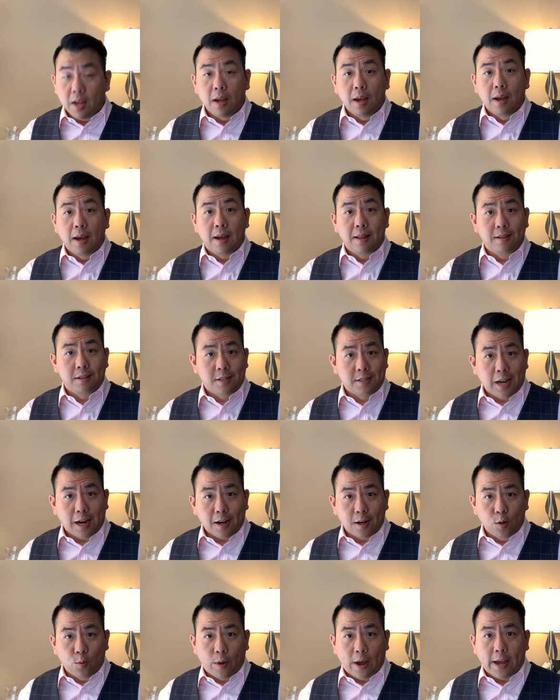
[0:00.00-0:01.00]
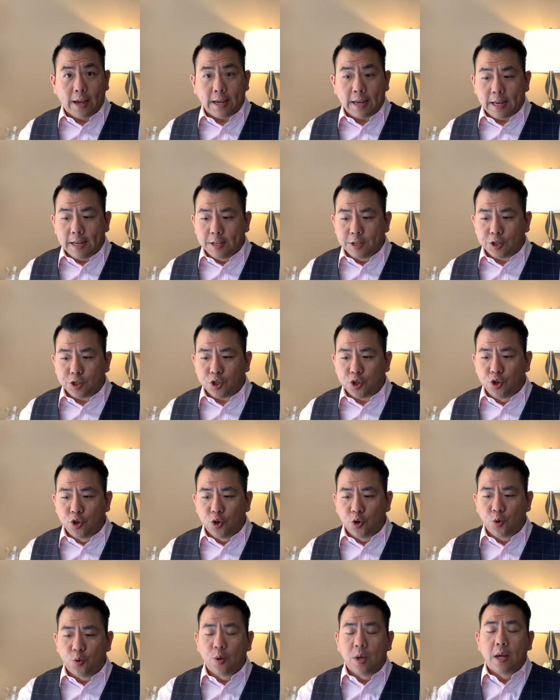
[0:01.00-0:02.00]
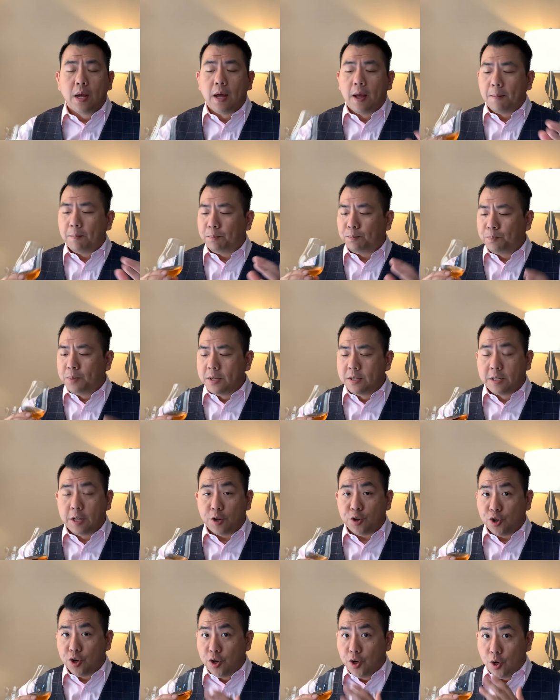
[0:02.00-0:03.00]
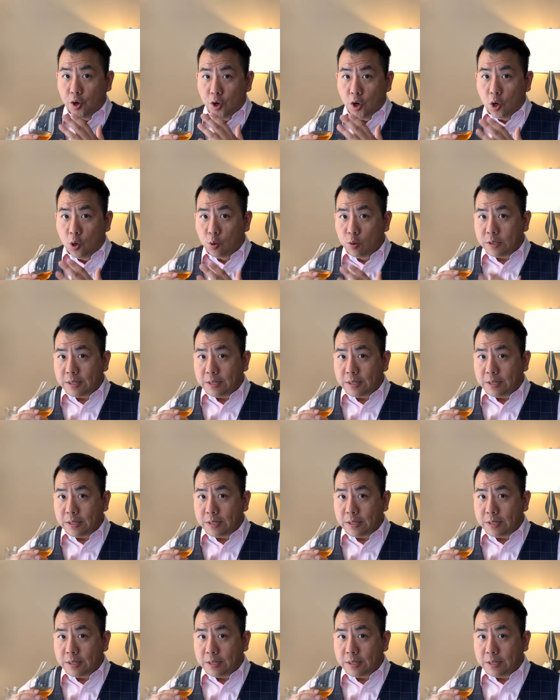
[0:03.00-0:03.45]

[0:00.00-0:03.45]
And the second way is to position your nose